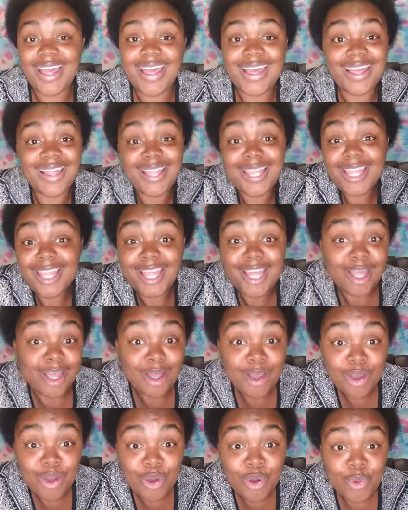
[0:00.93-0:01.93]

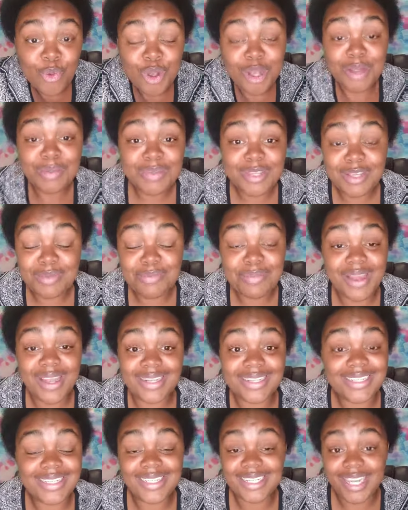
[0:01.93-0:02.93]
Hello, welcome to my
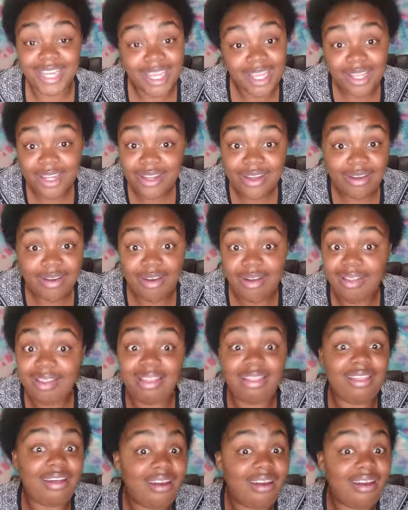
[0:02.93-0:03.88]
channel.